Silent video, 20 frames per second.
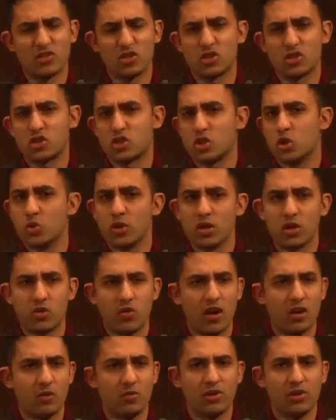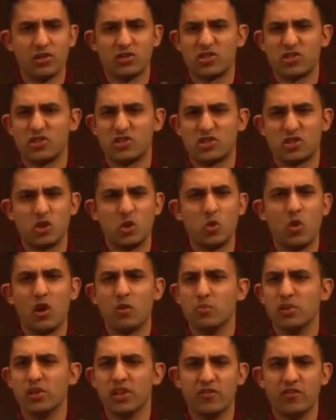it's just too incredible, it's just too
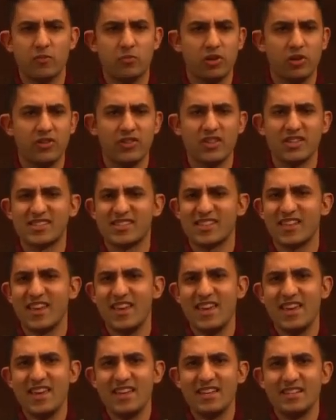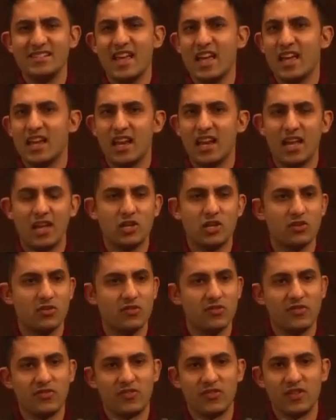unbelievable in this day and age
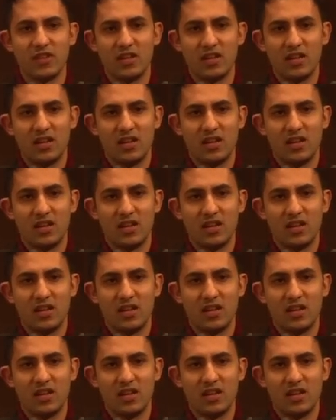of